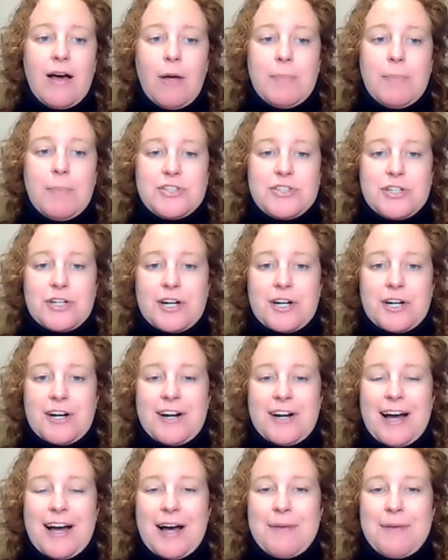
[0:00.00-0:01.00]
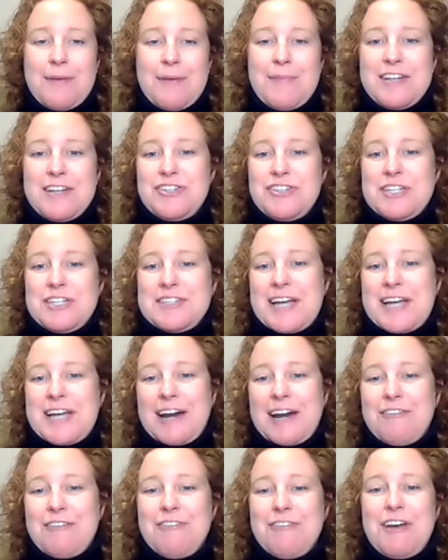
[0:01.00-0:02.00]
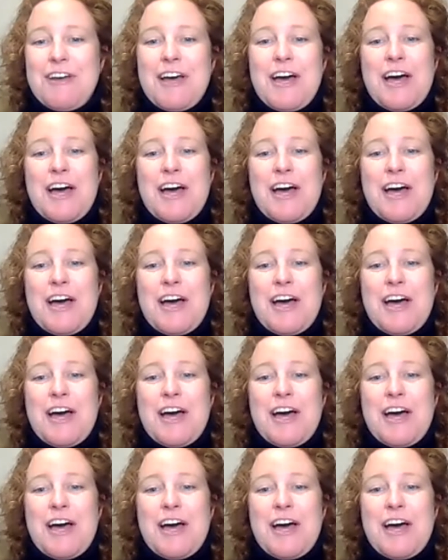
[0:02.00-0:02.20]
I'll be sure as she's kind of